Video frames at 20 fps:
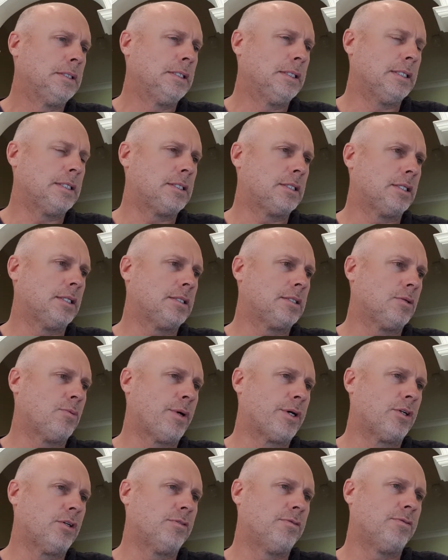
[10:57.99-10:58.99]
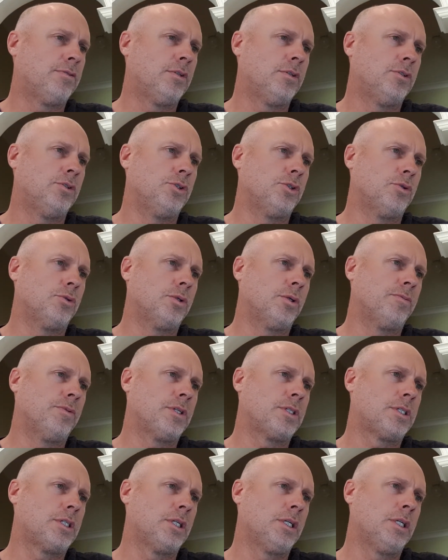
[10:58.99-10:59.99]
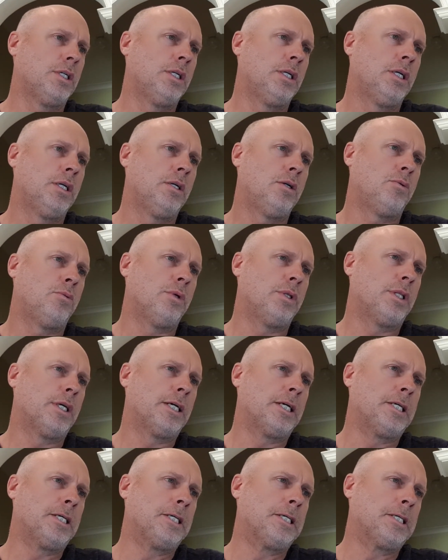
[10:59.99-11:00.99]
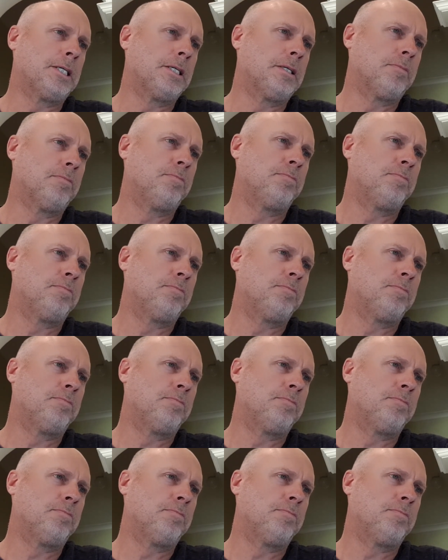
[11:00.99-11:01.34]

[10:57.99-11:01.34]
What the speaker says: It's a one-off jaune, obviously, with a